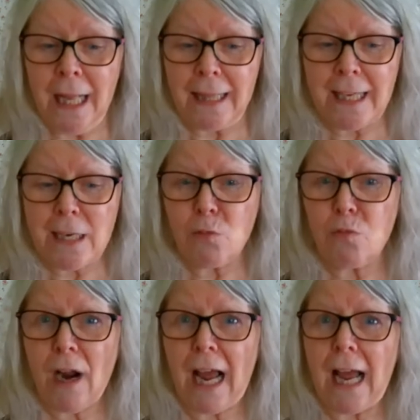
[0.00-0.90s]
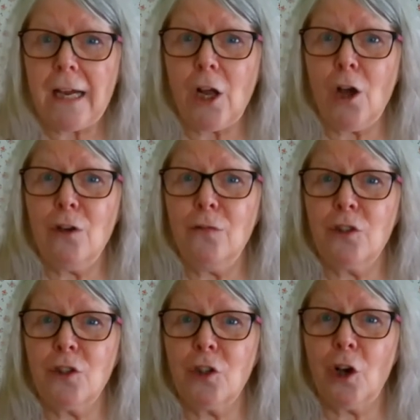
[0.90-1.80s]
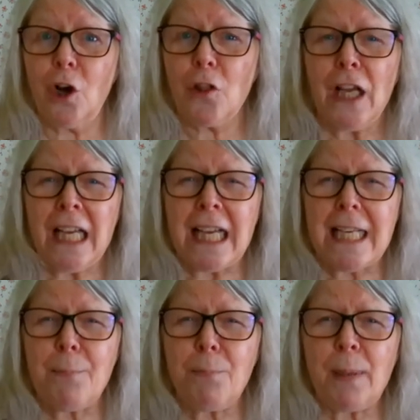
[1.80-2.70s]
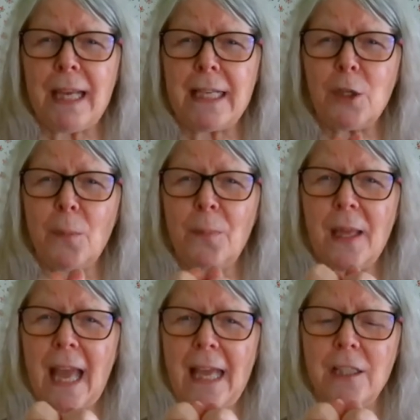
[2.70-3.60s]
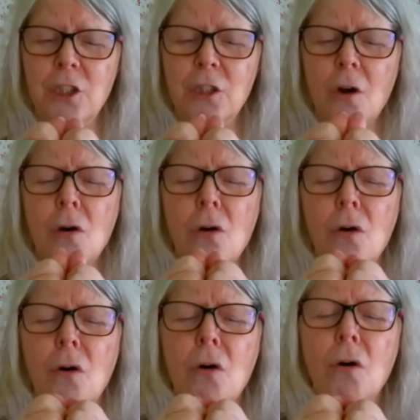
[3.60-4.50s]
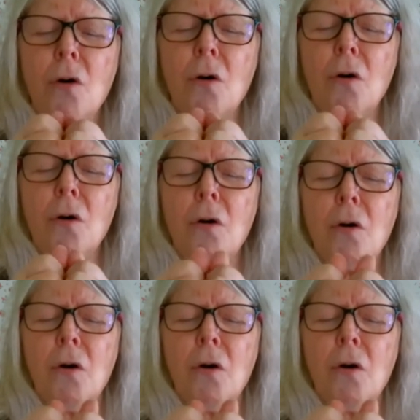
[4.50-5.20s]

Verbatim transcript: and then he ran over to the cloth and he picked up the edge. Oh,